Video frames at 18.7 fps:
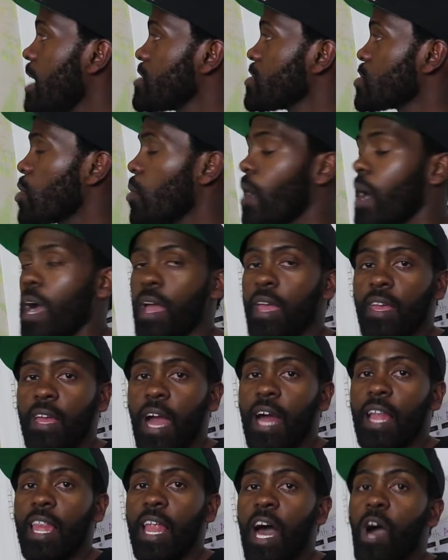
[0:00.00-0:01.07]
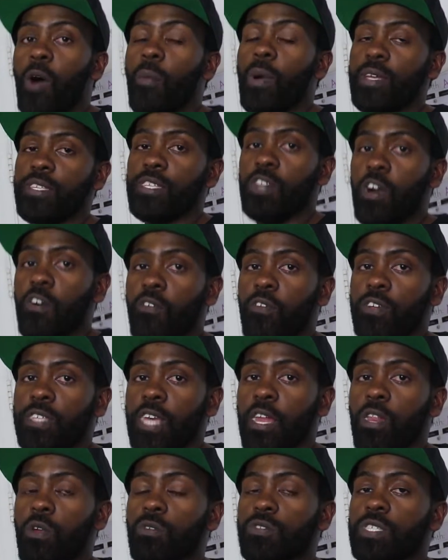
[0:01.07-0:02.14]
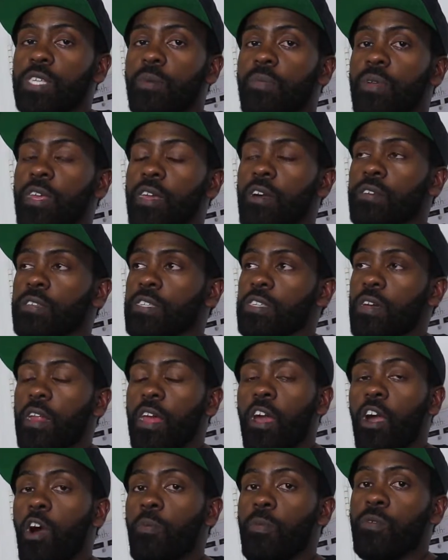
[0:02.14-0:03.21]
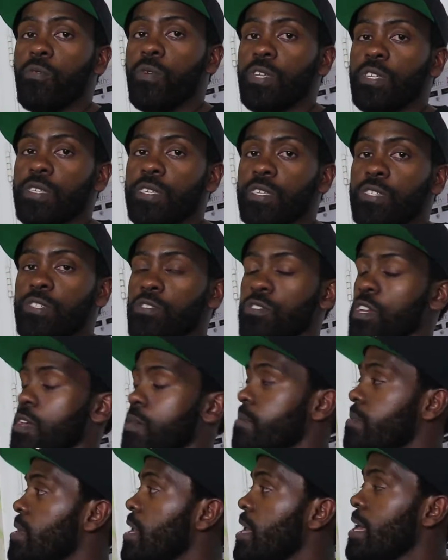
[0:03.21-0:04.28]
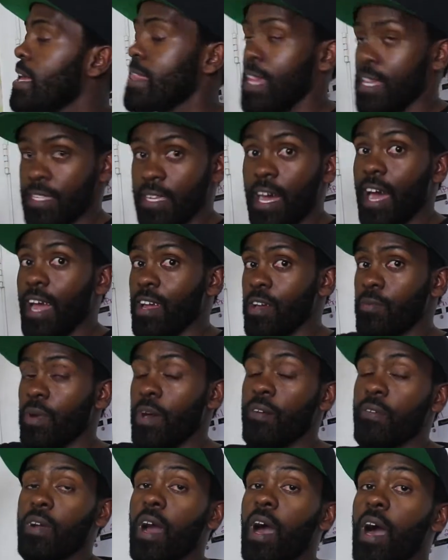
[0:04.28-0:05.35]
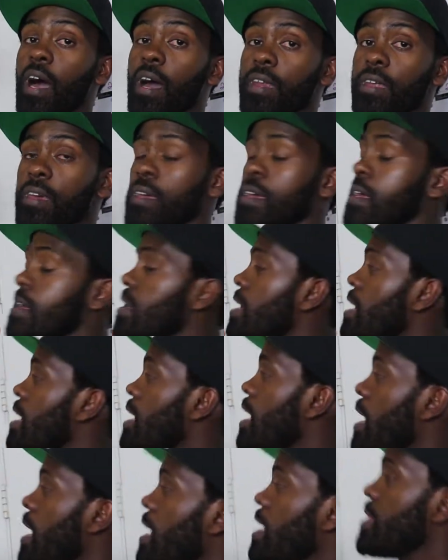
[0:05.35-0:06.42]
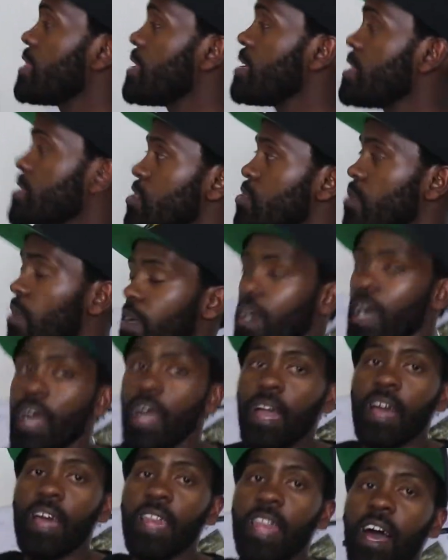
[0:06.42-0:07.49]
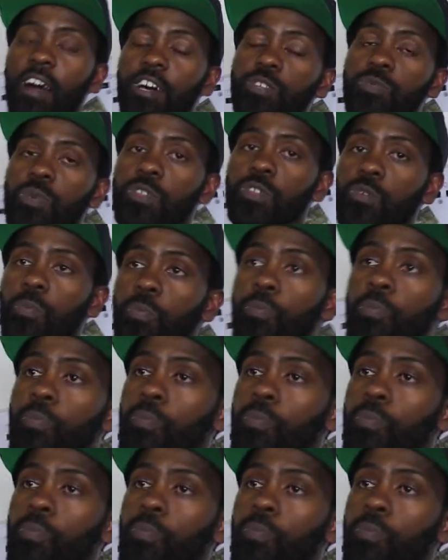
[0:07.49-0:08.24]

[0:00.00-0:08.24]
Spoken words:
so I allow myself, because I know somebody else is going to help me reach this dream that's higher above God. And so it allows me to